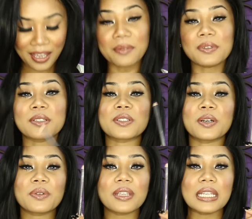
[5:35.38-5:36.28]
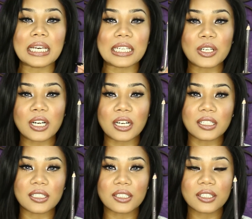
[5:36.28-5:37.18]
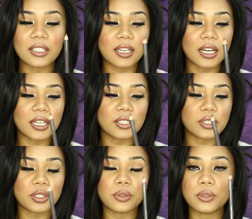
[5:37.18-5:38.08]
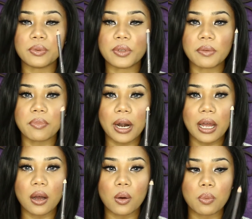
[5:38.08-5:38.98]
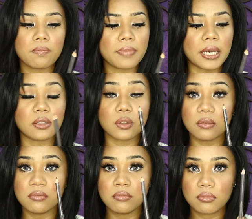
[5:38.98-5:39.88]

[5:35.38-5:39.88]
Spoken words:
I'm going to start with the lighter color that I showed you with the brow pencil.